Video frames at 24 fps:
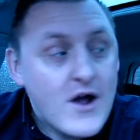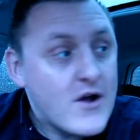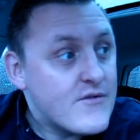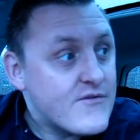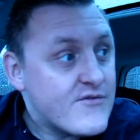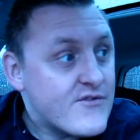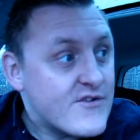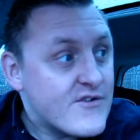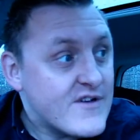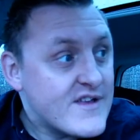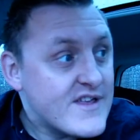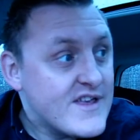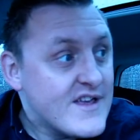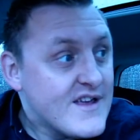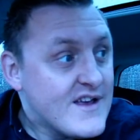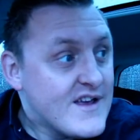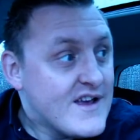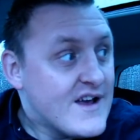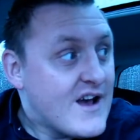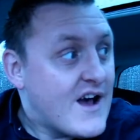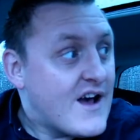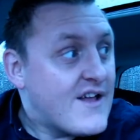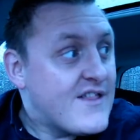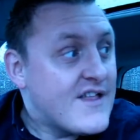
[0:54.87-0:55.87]
hopefully,
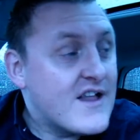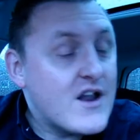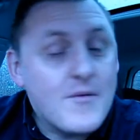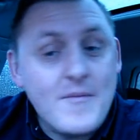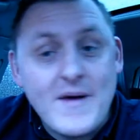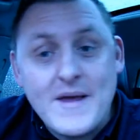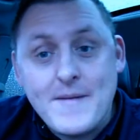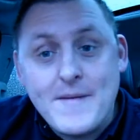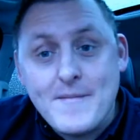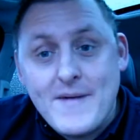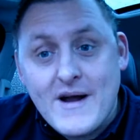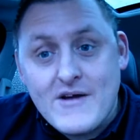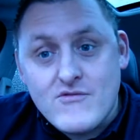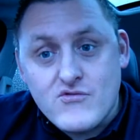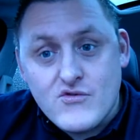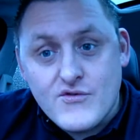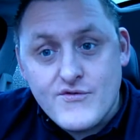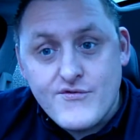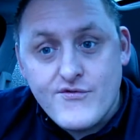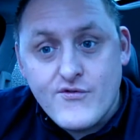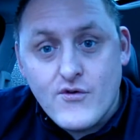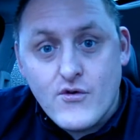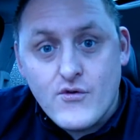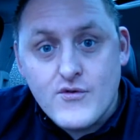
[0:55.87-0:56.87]
and then I'll make my
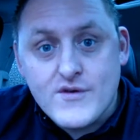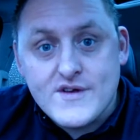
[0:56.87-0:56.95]
run for